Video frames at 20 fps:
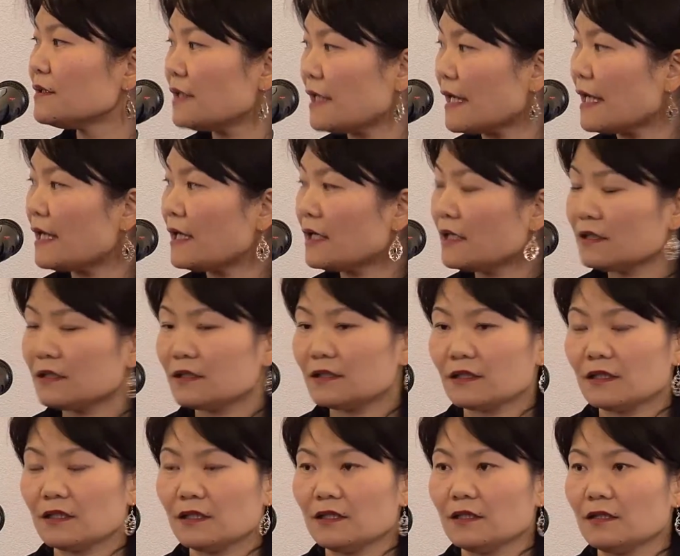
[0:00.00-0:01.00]
and
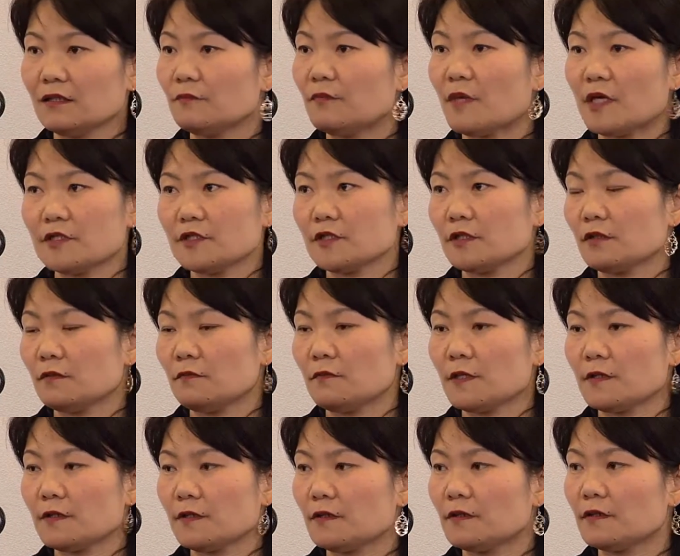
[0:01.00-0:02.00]
measure
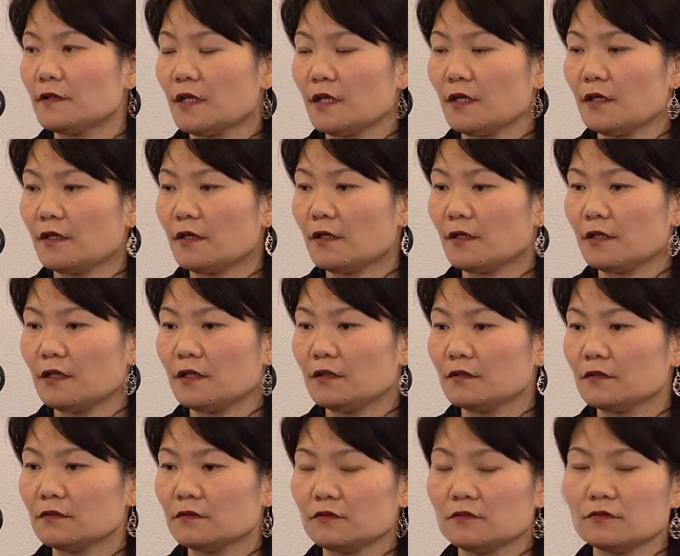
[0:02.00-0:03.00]
whether they are
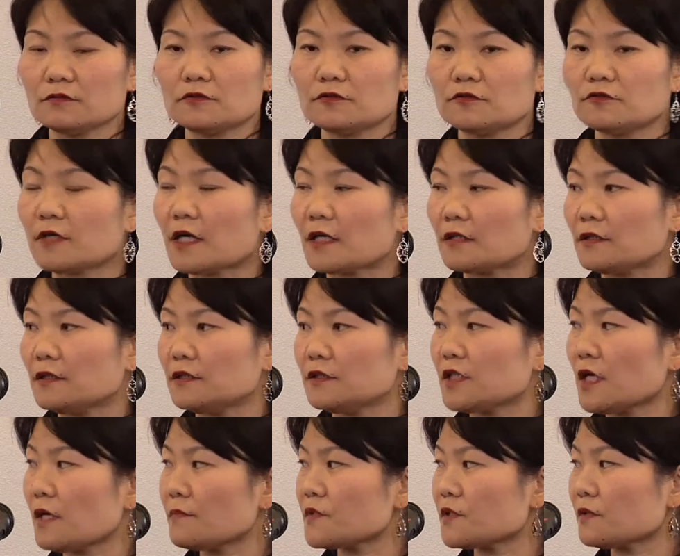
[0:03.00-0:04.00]
in good track in
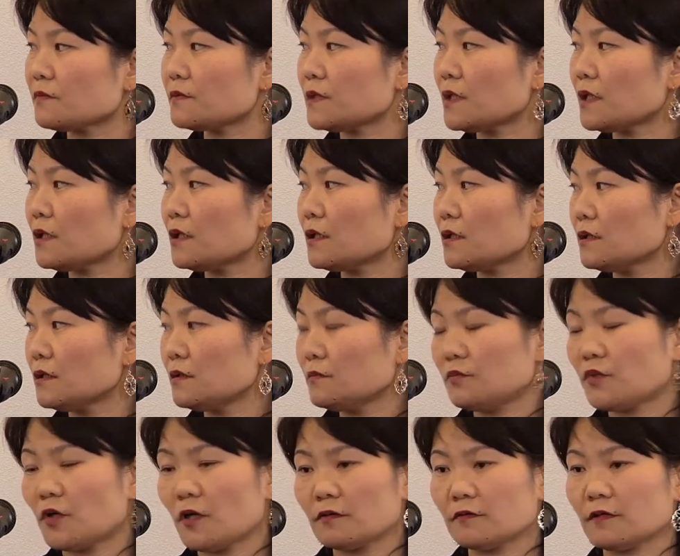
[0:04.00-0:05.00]
terms of the
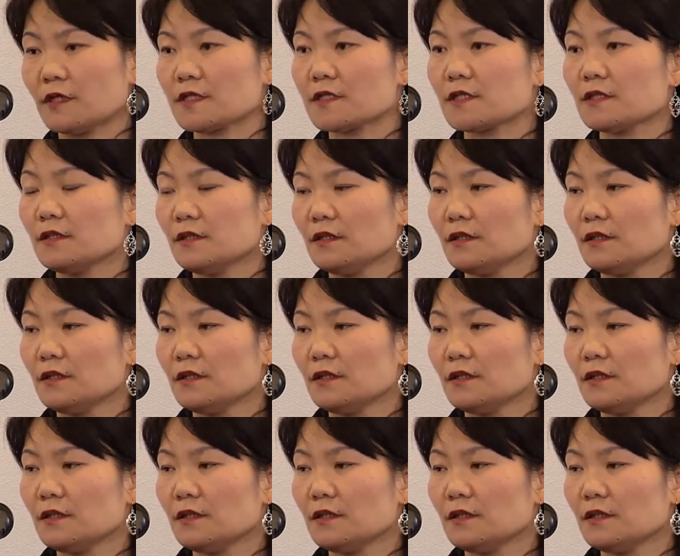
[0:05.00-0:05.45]
progress.